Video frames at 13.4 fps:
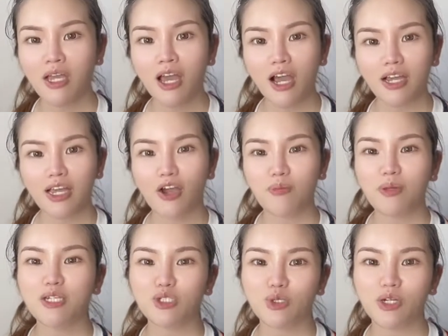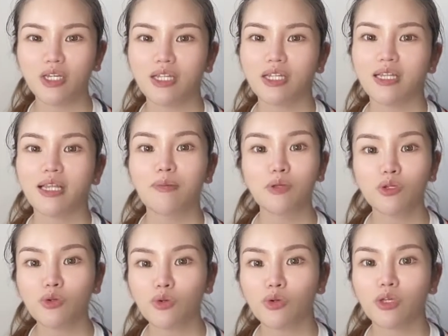Okay, hope you enjoy it. Let me
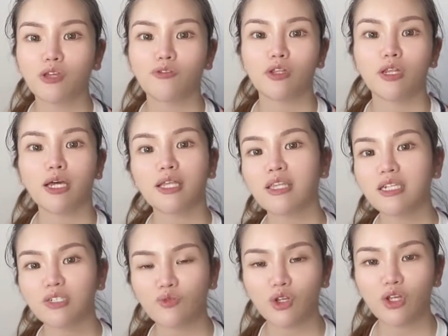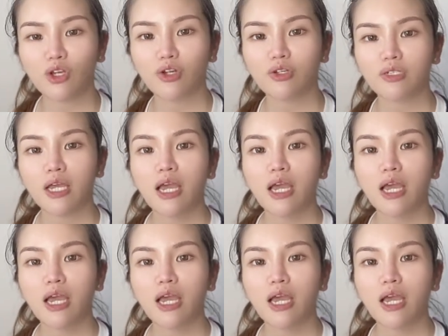know if you like these videos.